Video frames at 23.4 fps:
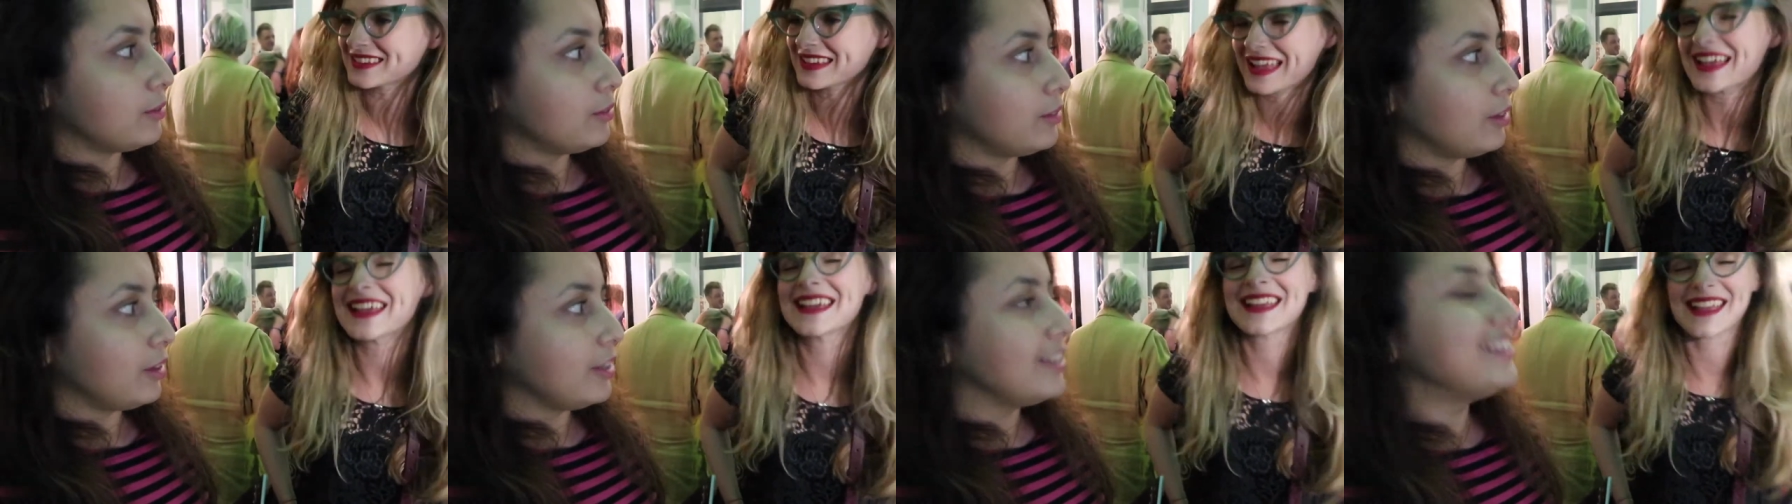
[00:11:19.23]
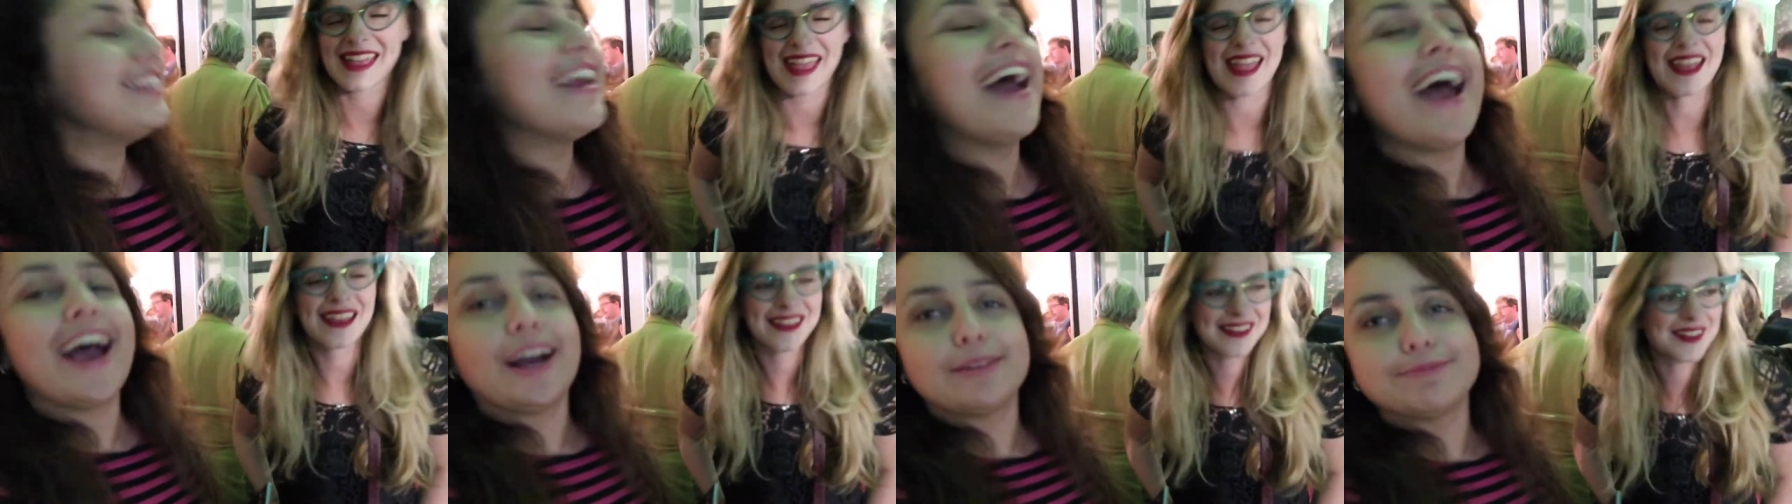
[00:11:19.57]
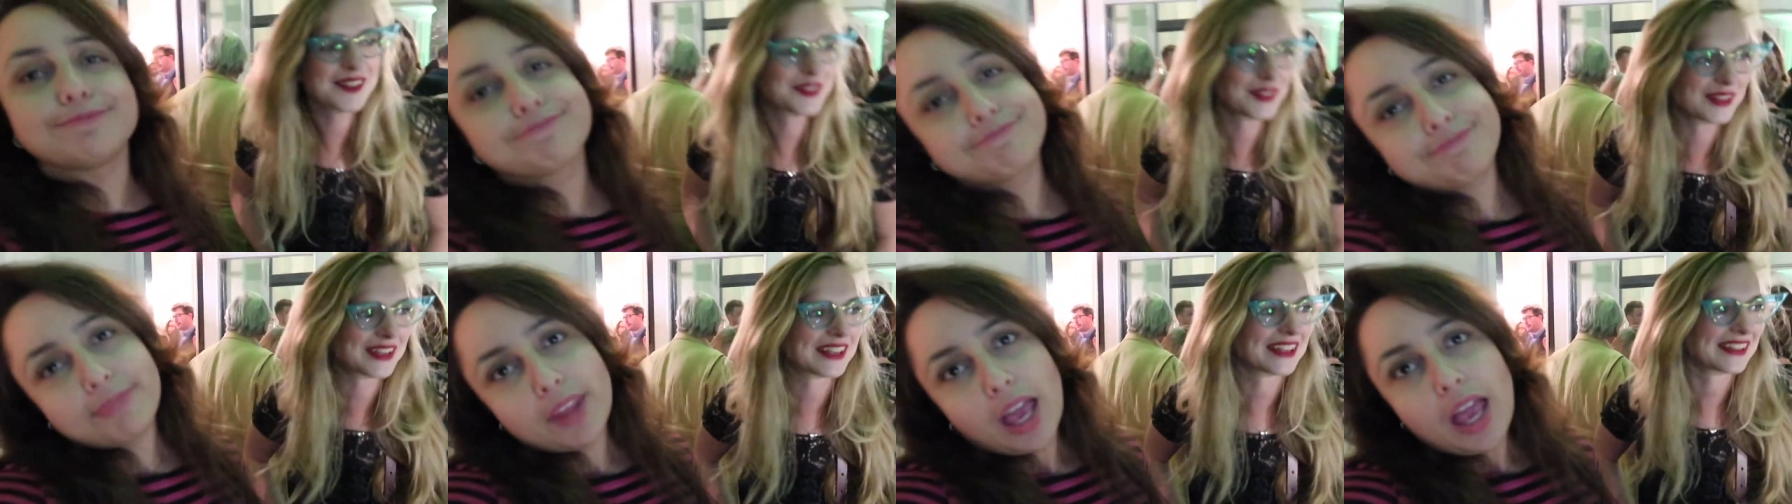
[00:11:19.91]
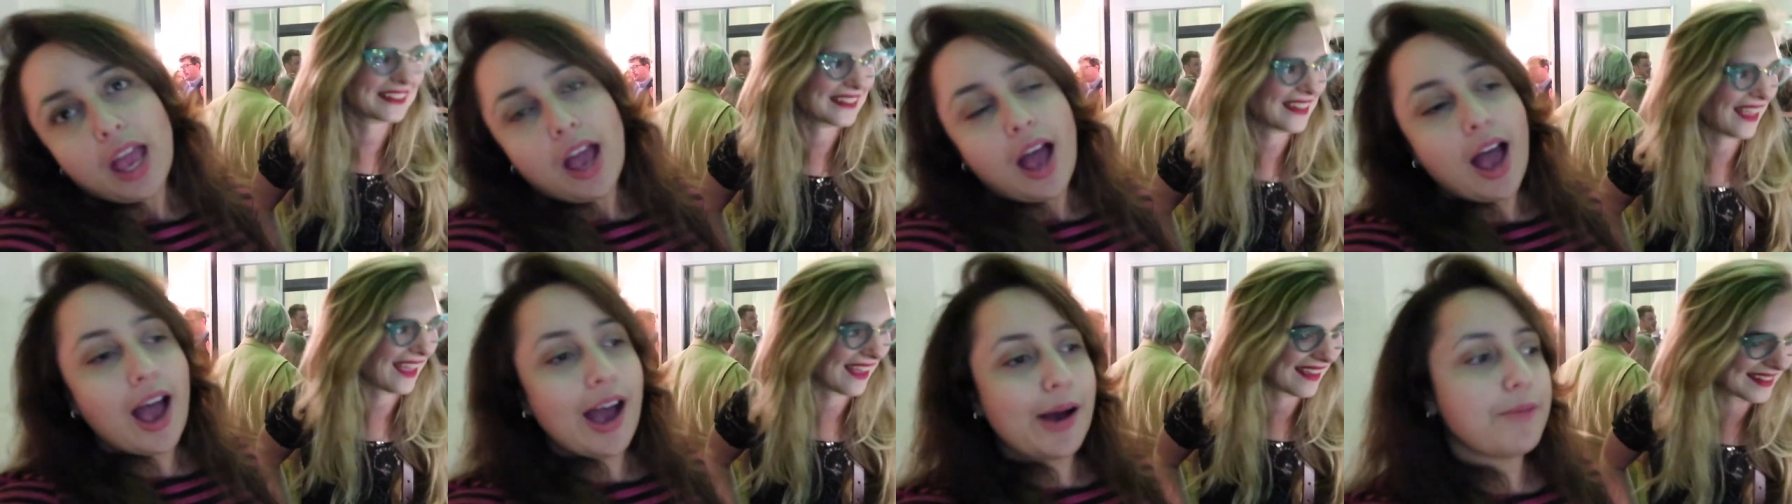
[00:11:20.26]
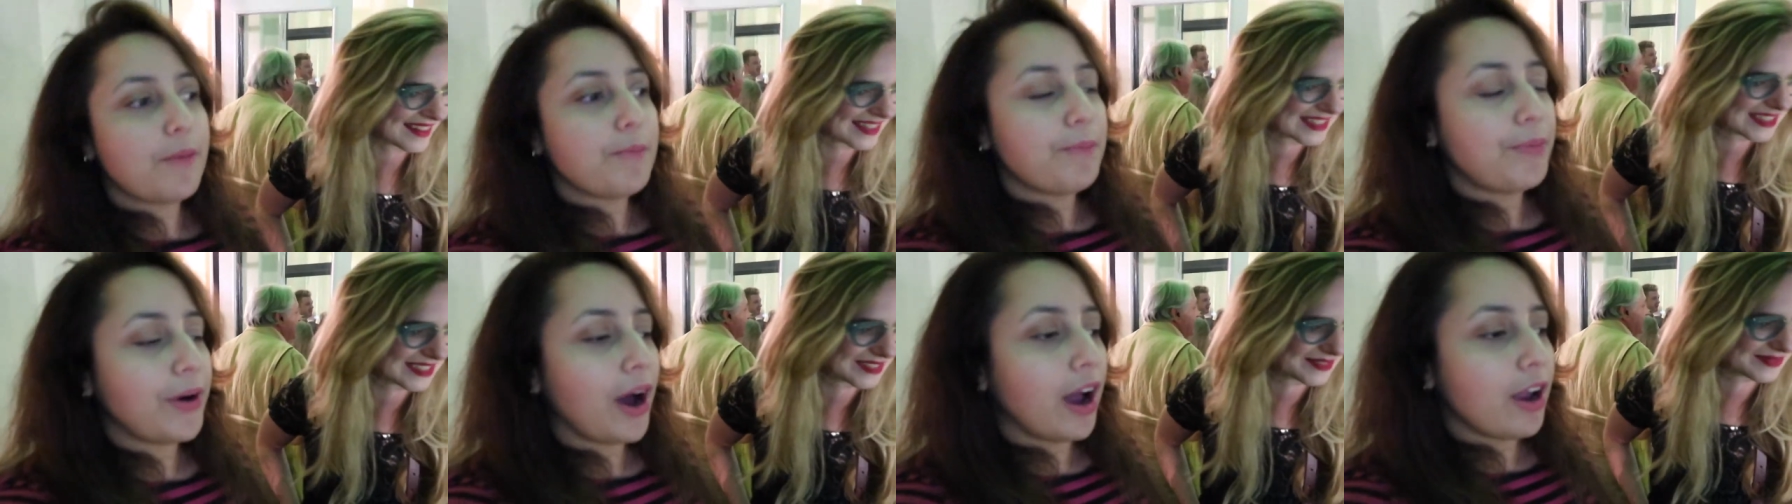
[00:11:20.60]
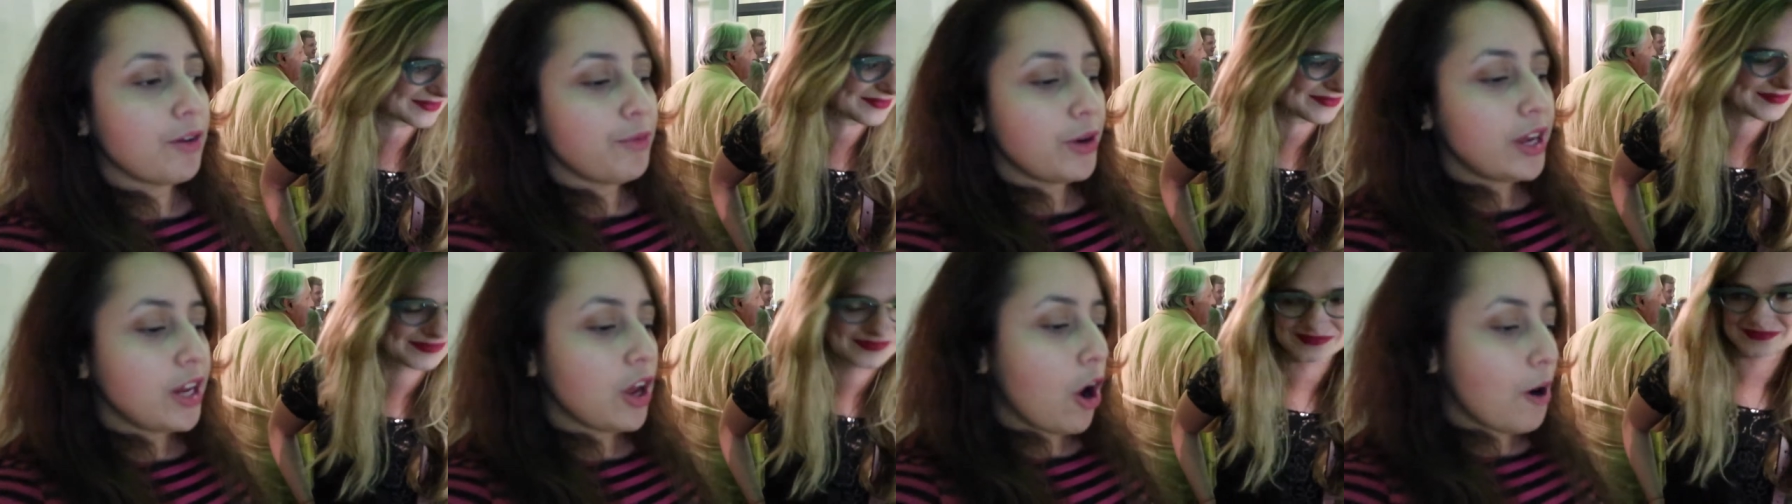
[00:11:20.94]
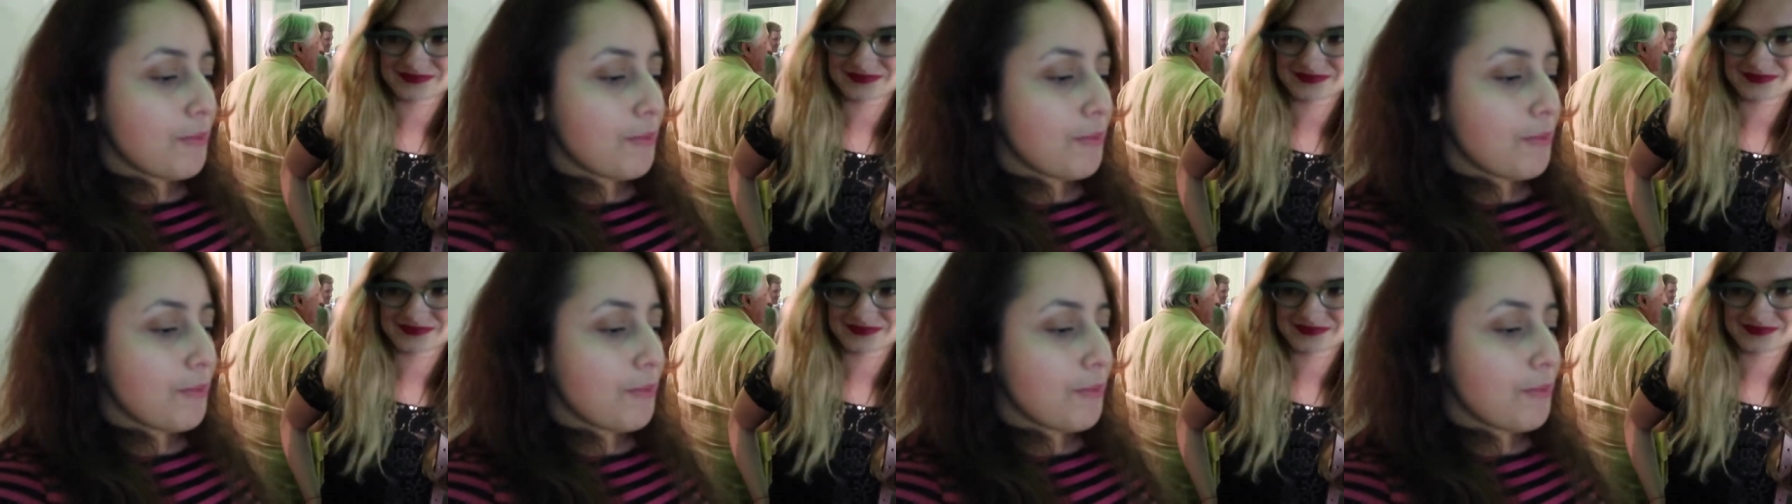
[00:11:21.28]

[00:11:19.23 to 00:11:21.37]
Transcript: But I really